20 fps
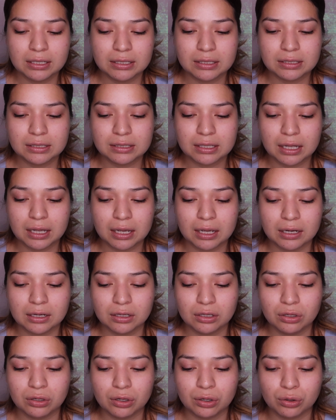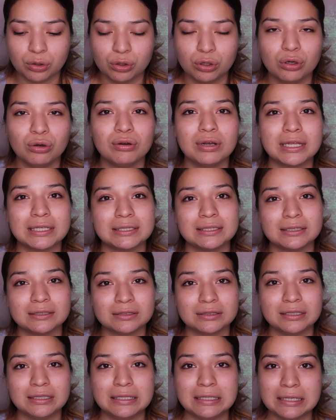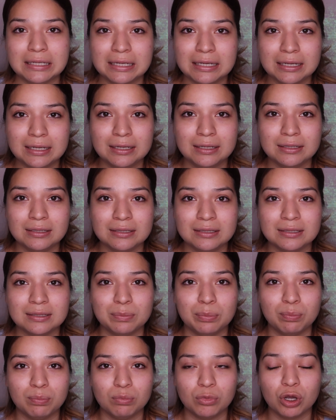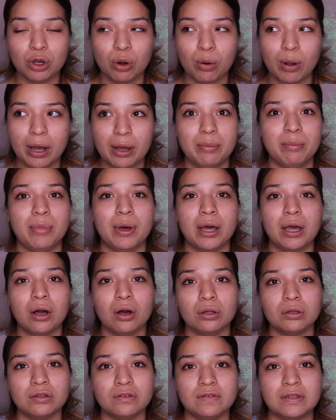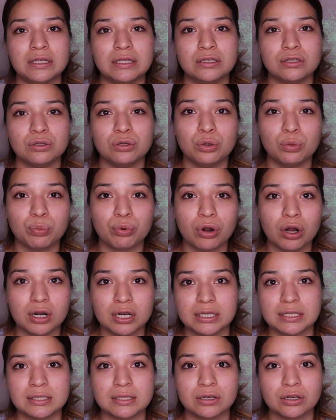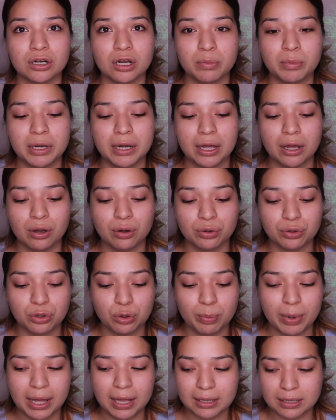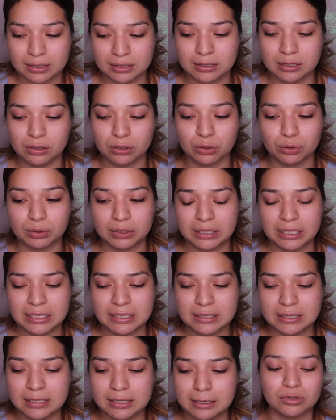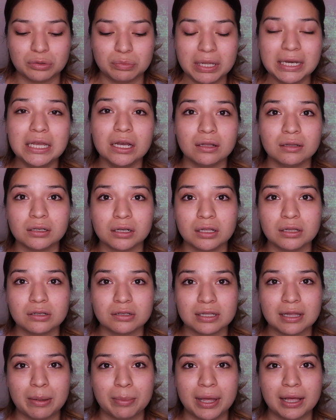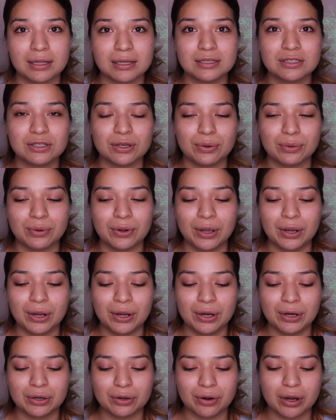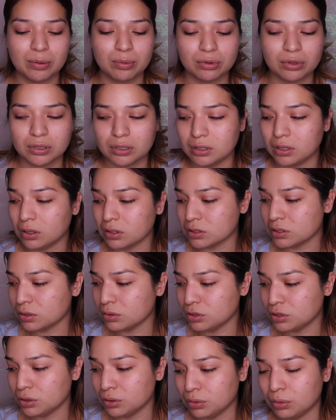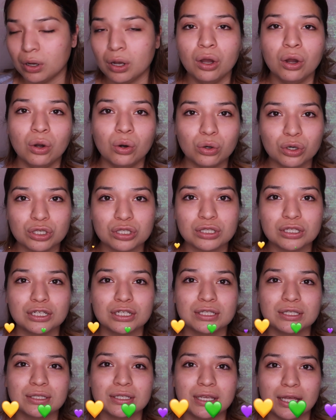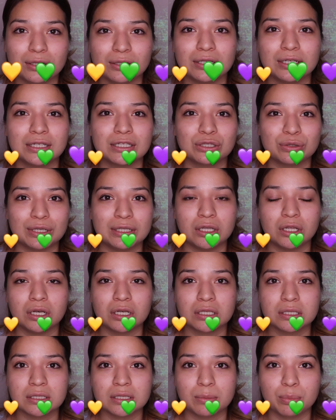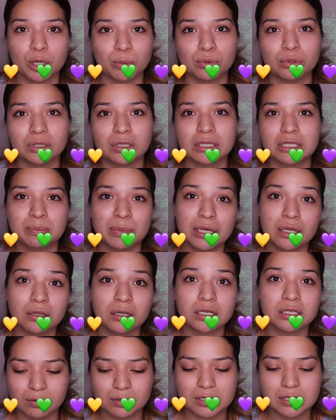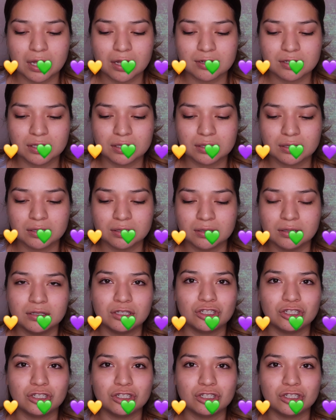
is that, you know, you don't necessarily need to go out and buy all of these new products that are coming out or new palettes that they're releasing. There's many other colors in that palette, so you're able to also do orange looks, yellow looks, green looks, purple looks, pink looks. It's not just